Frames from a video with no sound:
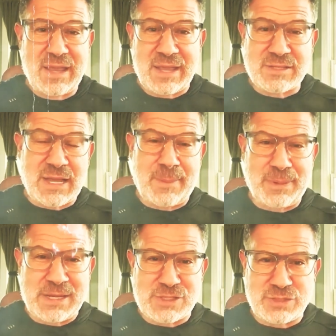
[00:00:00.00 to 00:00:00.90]
and Todd
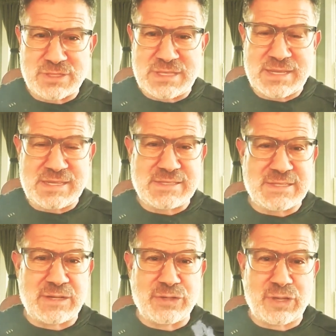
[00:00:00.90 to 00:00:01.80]
Blanche looks like
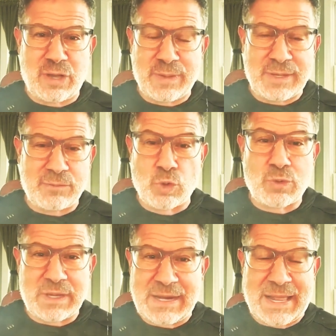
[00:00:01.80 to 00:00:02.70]
he's undergoing
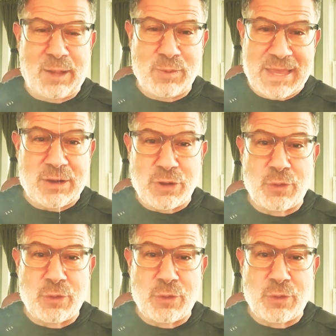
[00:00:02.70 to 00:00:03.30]
root canal without